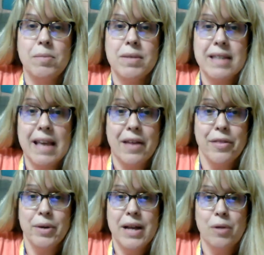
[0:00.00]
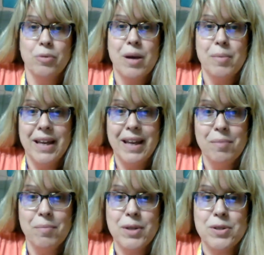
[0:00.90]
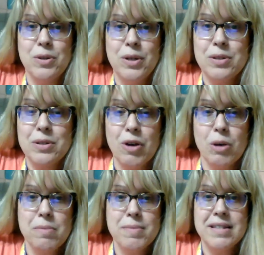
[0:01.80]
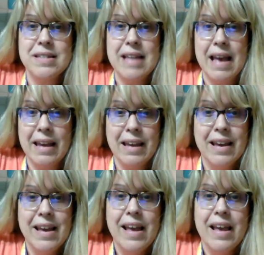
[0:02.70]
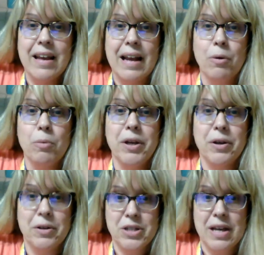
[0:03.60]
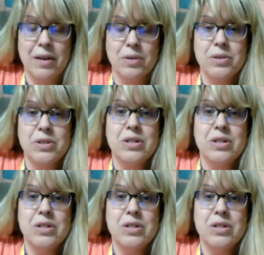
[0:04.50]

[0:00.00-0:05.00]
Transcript: is Catherine Al-Ramahi. My students call me Mrs. A, and I will be your child's